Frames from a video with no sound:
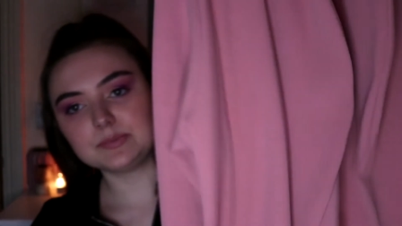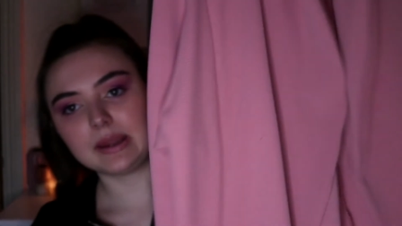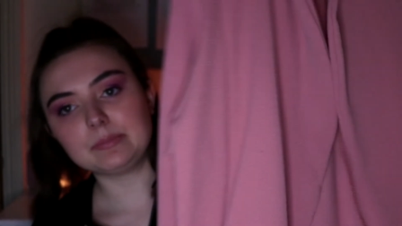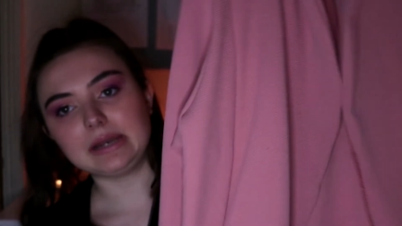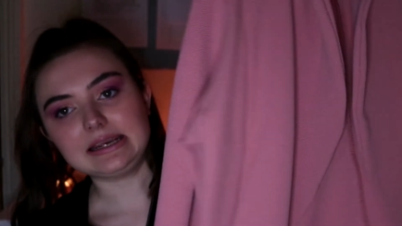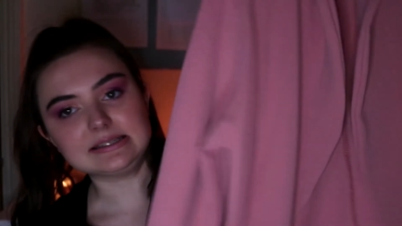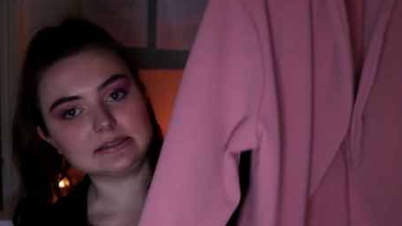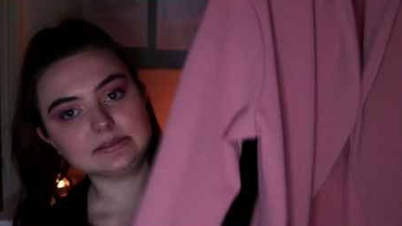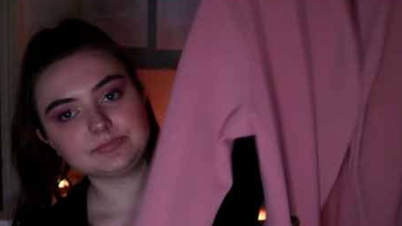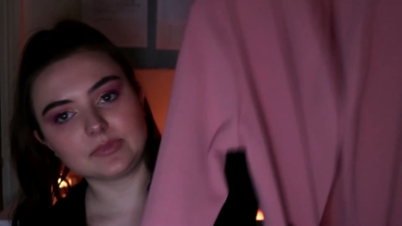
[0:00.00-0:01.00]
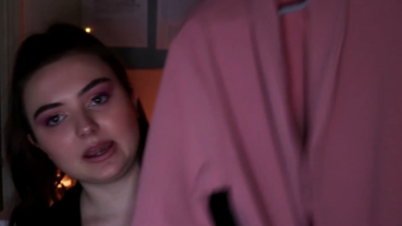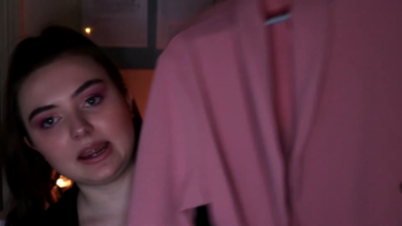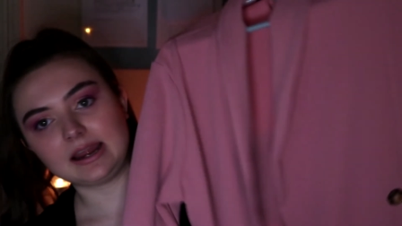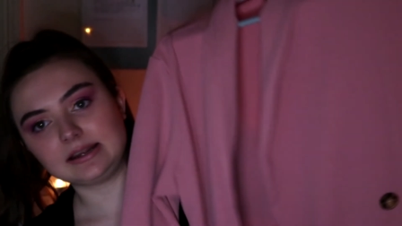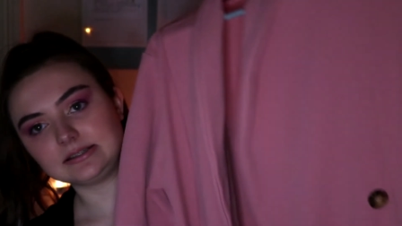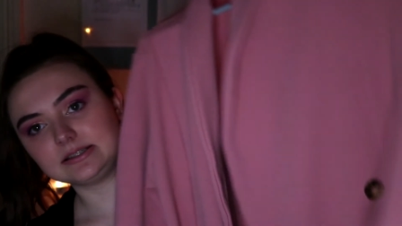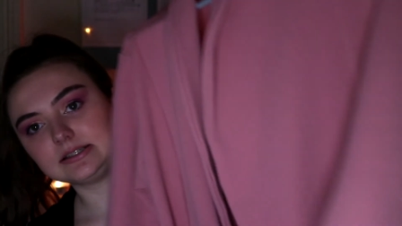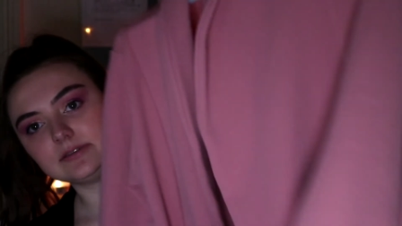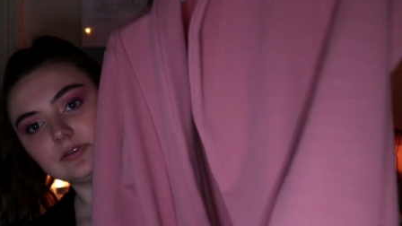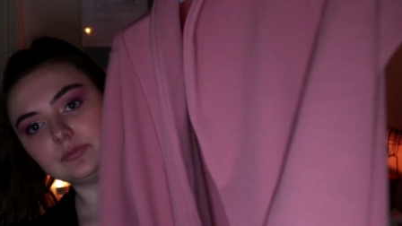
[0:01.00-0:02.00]
pink blazer and
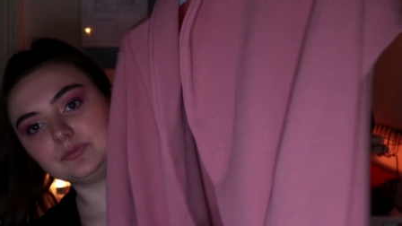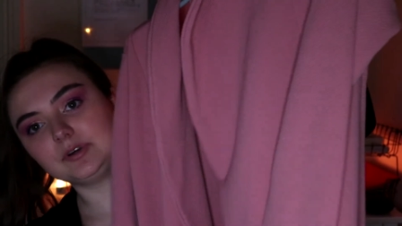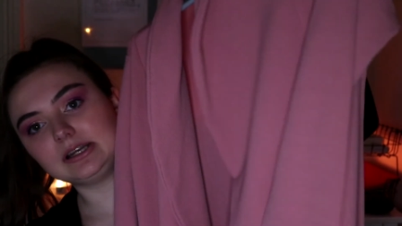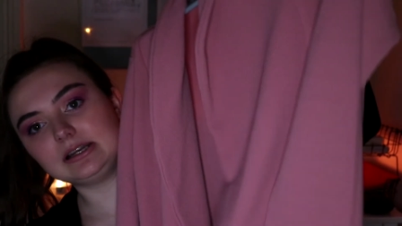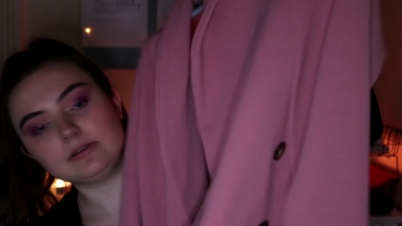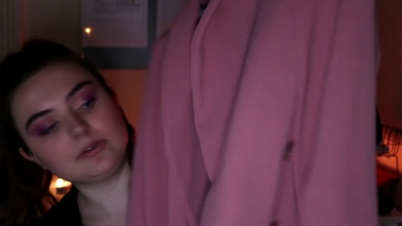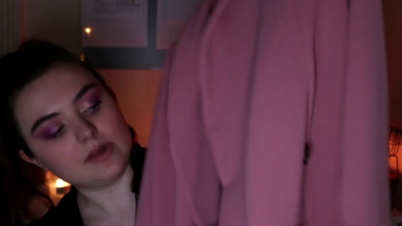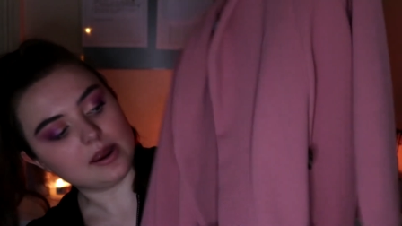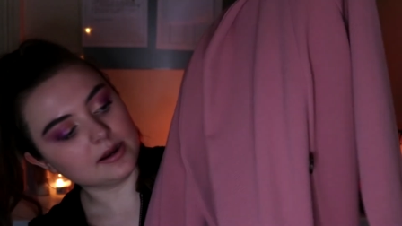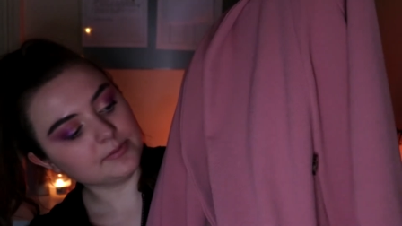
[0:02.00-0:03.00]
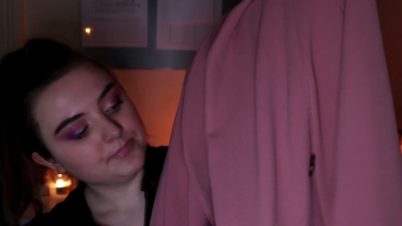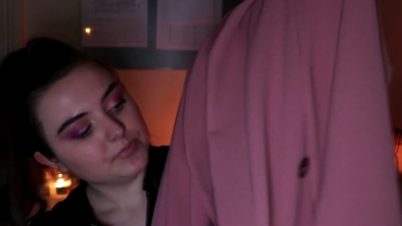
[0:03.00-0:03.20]
from Pretty Little Thing.